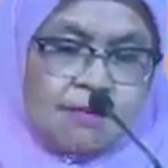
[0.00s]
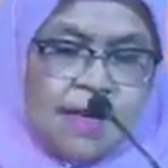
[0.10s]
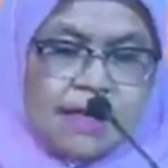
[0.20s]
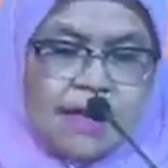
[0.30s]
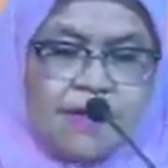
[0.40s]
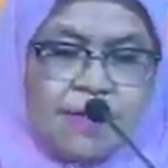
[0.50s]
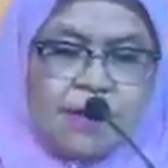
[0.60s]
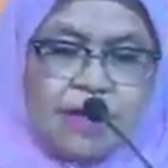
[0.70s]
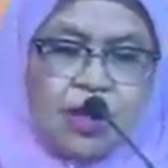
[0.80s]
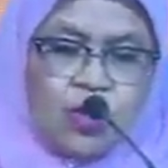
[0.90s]
By
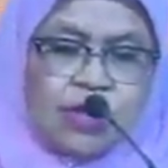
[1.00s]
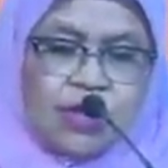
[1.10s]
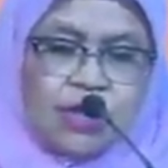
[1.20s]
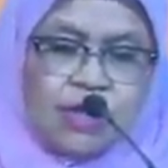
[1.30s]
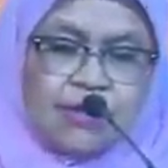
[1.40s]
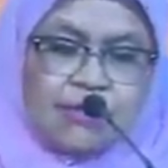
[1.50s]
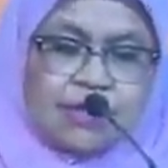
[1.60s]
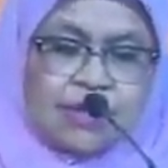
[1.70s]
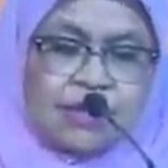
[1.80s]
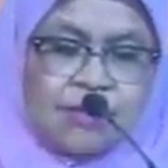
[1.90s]
developing local and
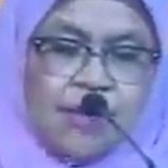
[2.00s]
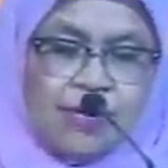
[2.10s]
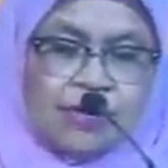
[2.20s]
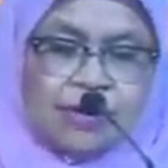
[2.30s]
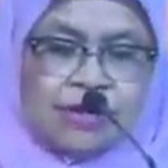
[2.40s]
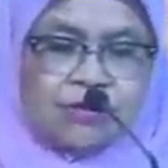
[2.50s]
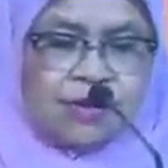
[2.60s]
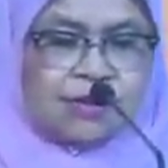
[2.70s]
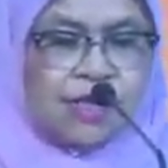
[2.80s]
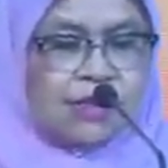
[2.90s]
regional priorities
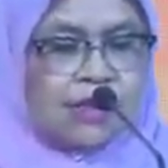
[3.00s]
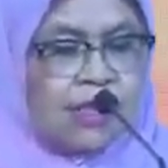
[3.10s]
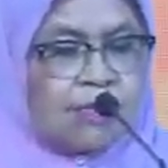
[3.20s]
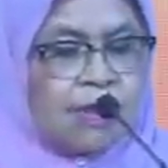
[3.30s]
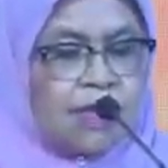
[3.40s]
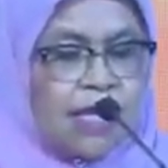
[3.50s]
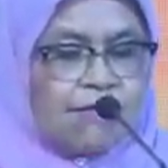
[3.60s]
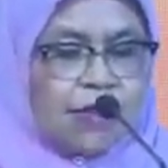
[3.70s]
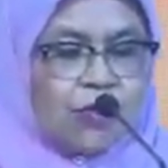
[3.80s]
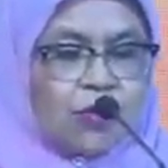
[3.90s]
with sustainable
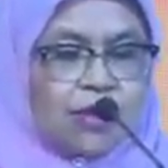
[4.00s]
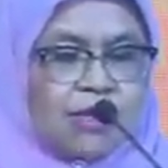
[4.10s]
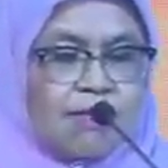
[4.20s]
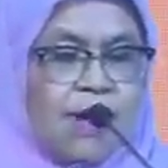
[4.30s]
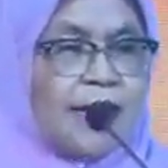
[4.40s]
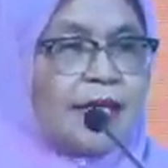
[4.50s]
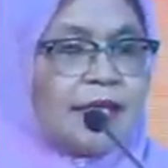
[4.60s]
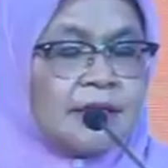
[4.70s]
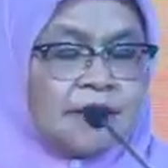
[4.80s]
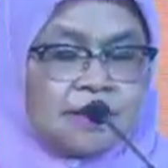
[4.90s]
livelihood in
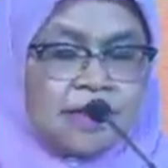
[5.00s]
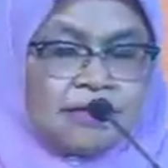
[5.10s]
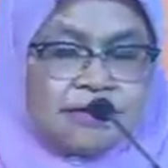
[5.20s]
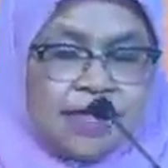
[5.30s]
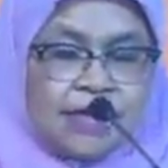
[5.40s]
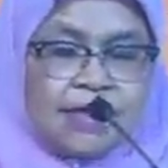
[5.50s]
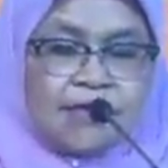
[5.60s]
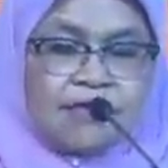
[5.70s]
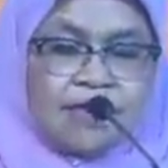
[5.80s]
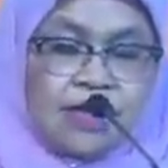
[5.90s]
mind,
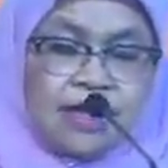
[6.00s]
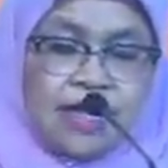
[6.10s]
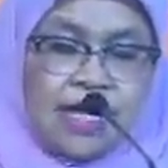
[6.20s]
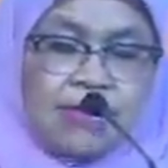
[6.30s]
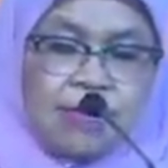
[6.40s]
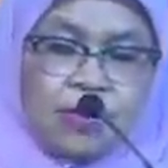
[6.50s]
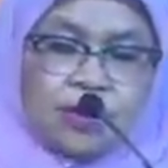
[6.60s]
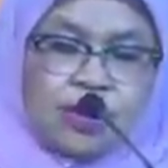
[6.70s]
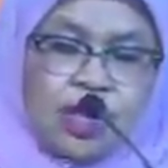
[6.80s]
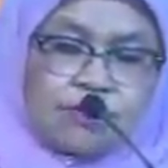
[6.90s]
creating green and blue
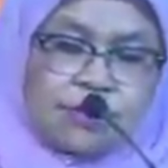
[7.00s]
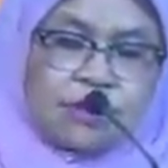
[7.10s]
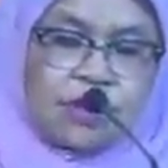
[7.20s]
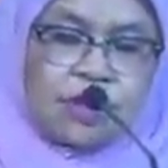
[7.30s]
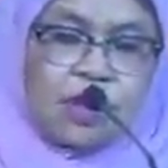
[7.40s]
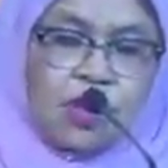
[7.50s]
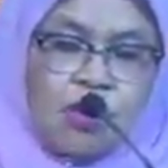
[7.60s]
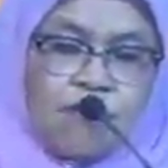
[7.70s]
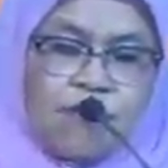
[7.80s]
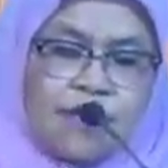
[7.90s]
jobs,
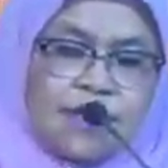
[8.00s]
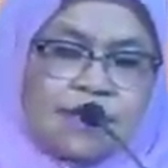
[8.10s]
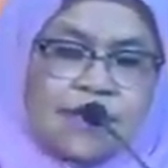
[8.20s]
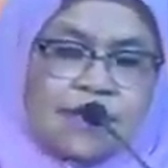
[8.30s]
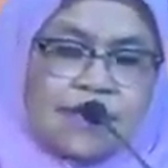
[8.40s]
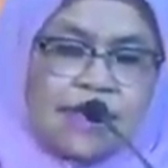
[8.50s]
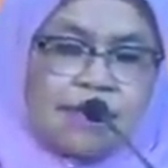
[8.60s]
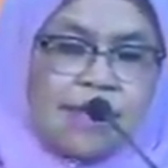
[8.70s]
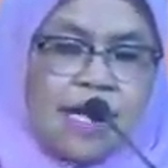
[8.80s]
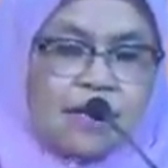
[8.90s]
offering
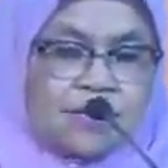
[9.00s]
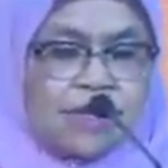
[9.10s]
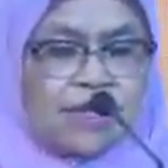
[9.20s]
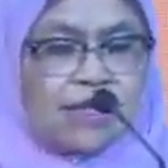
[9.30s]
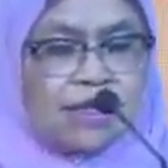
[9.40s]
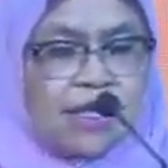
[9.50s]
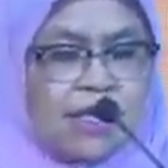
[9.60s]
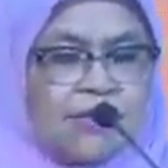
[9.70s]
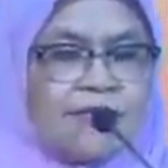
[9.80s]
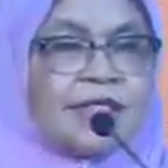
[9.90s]
sustainable housing
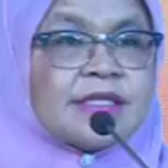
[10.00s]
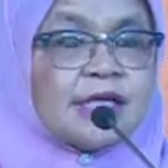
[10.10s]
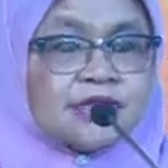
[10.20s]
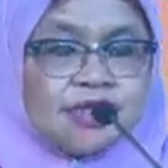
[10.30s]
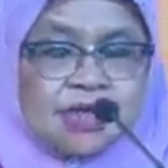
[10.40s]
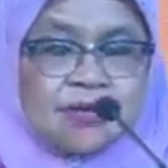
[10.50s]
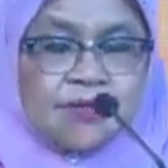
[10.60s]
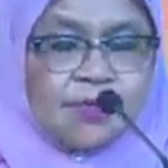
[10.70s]
and infrastructure,